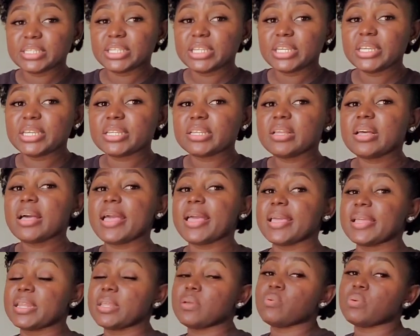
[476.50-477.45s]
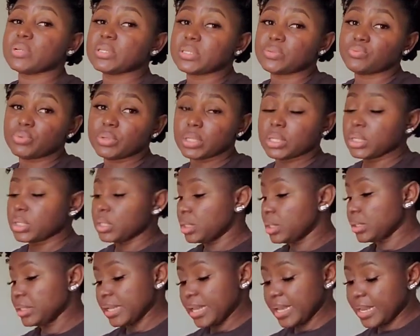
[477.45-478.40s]
deal and it was really
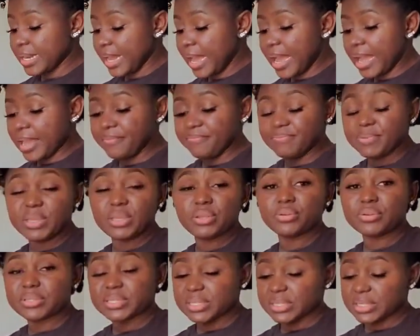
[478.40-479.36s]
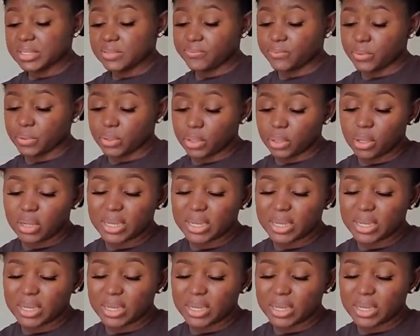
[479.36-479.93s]
good. And I've been using this for the